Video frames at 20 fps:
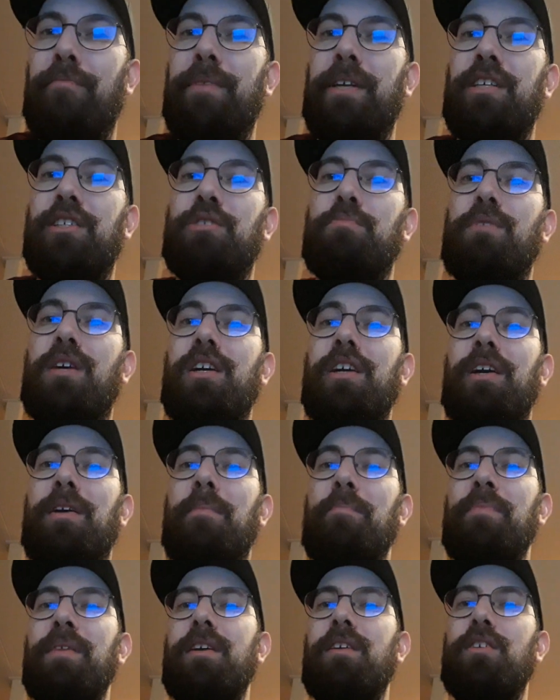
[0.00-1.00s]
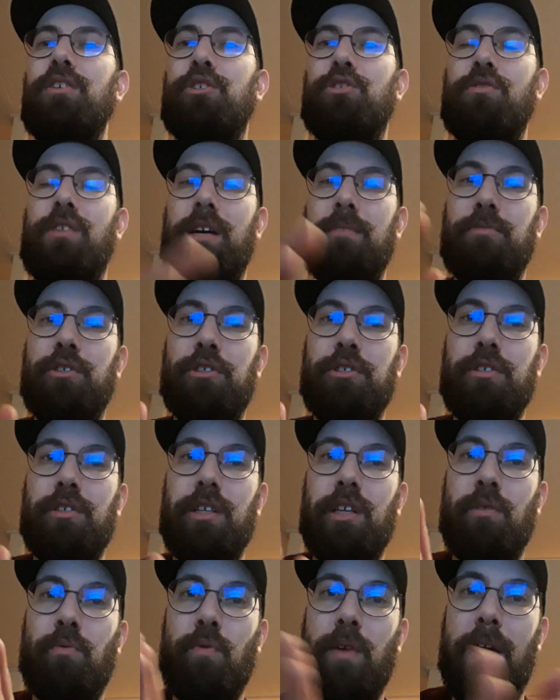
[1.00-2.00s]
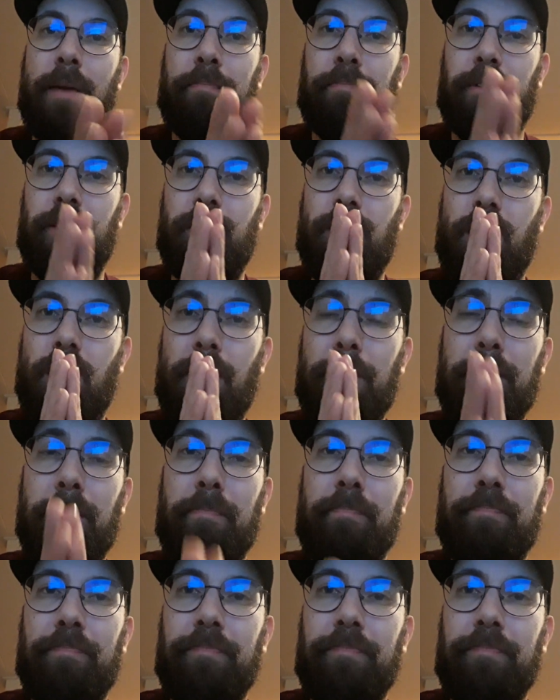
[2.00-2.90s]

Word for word: minutes mark, so I'm just gonna wrap it up.